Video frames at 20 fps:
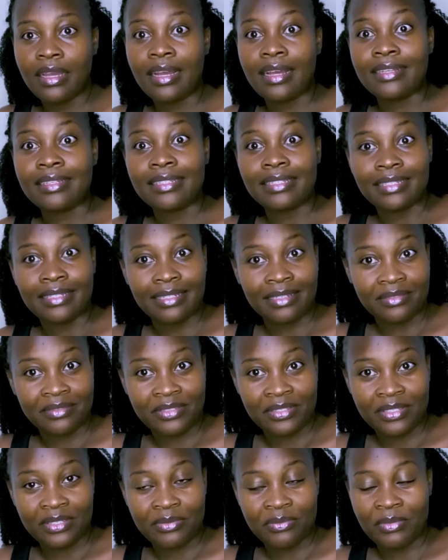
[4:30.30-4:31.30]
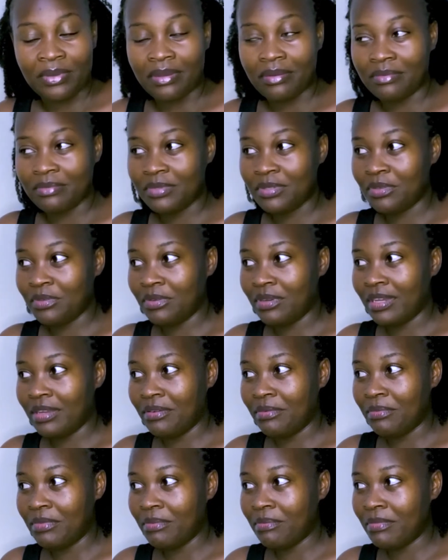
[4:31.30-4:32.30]
and he loves his mom. So I
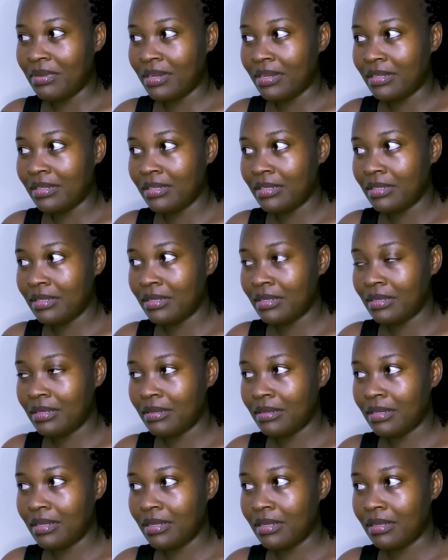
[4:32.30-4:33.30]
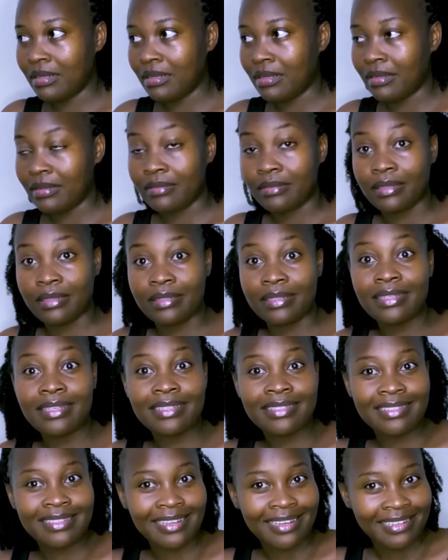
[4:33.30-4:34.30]
remember, and
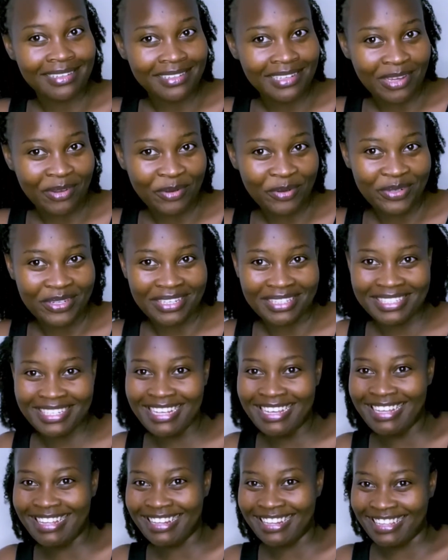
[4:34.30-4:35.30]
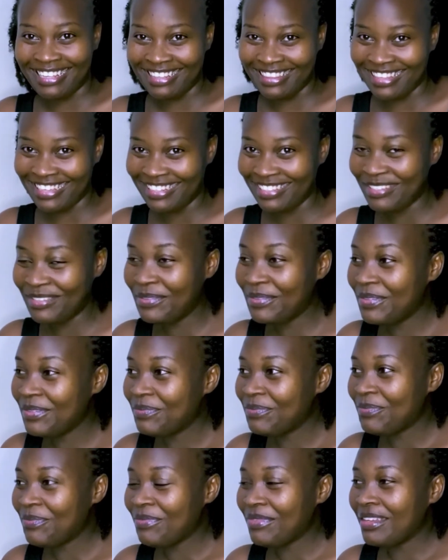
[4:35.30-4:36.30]
his dad, I wouldn't say like that,
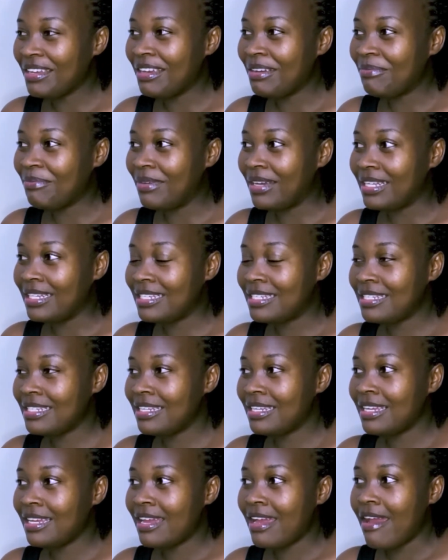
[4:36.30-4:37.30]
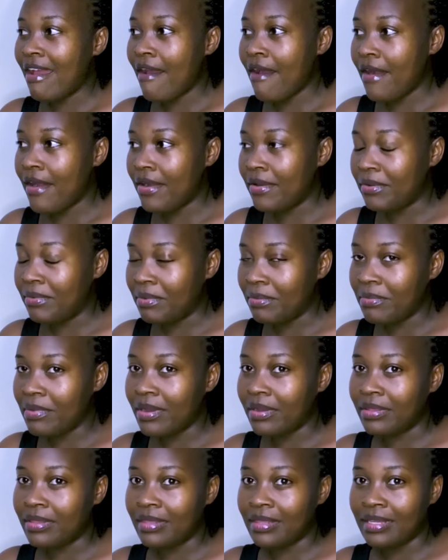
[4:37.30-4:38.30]
but I
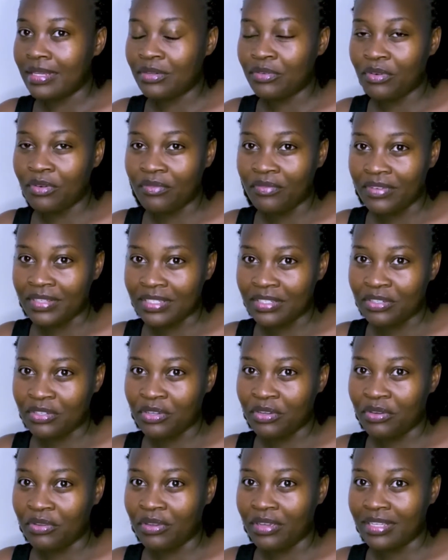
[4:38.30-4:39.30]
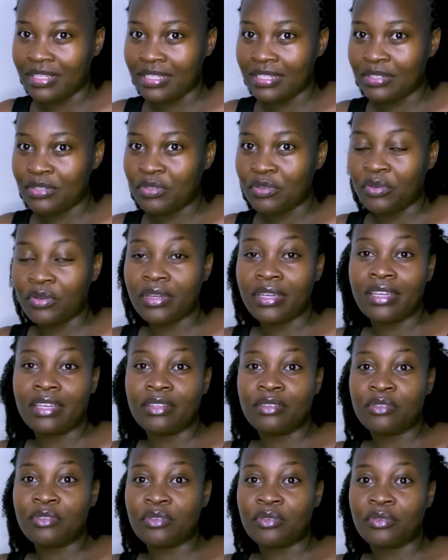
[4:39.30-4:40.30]
remember in that conversation we were
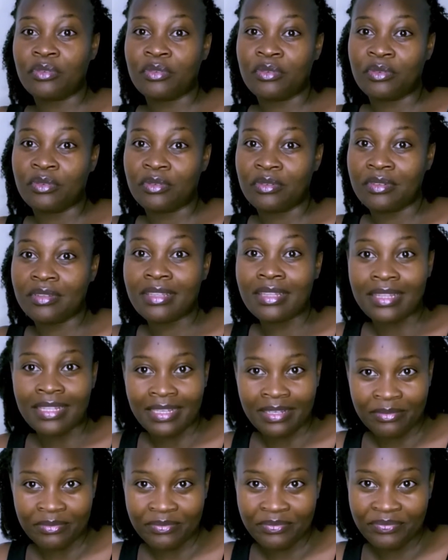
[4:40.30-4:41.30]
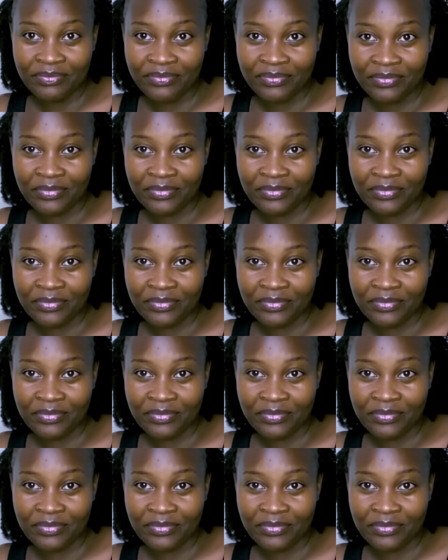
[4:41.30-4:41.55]
talking to them,